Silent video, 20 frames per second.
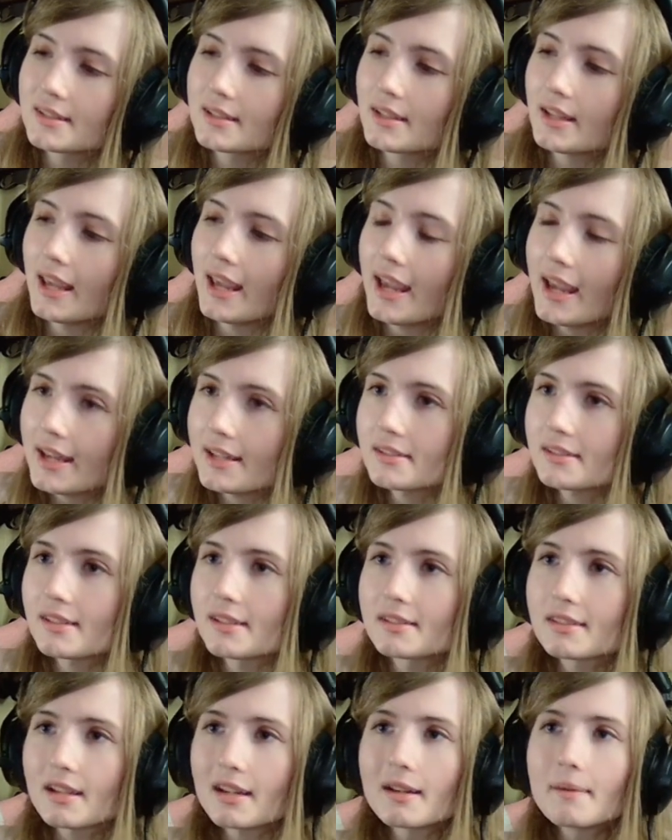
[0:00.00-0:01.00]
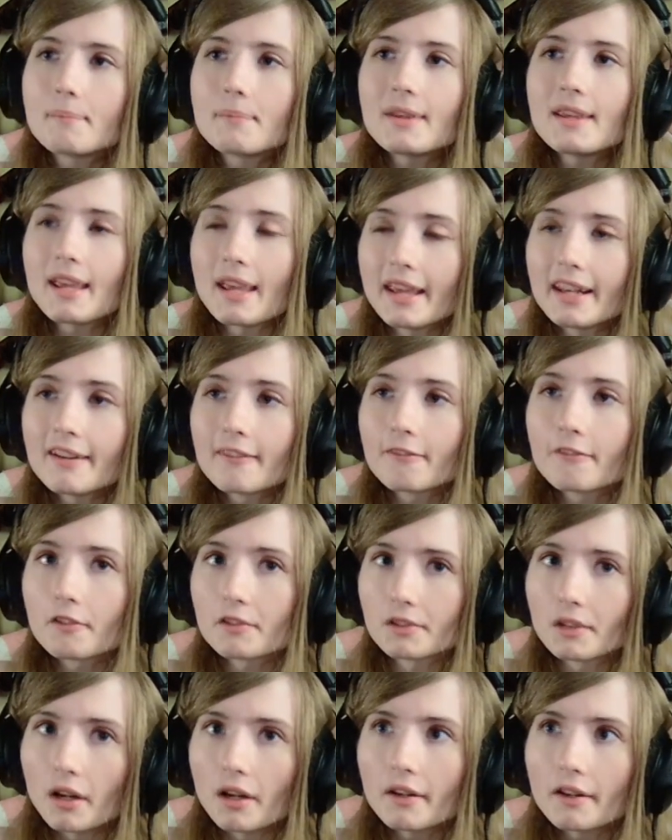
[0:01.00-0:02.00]
hits is going to be in for
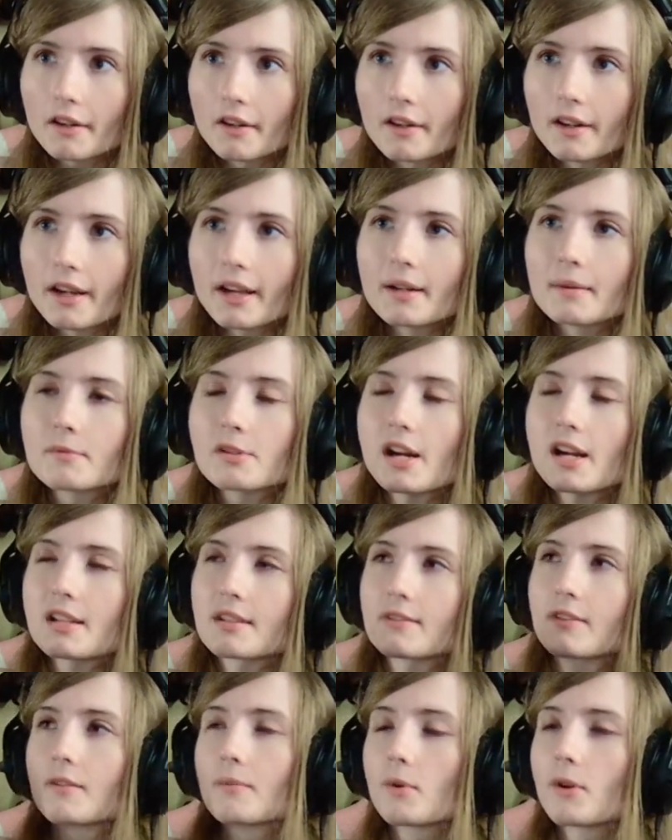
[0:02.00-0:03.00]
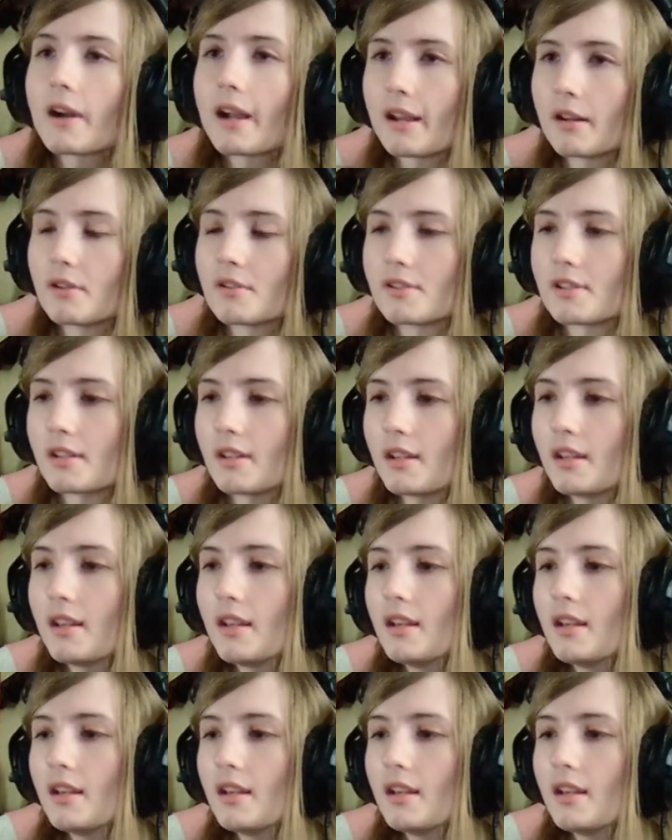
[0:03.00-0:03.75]
longer and transfer more energy.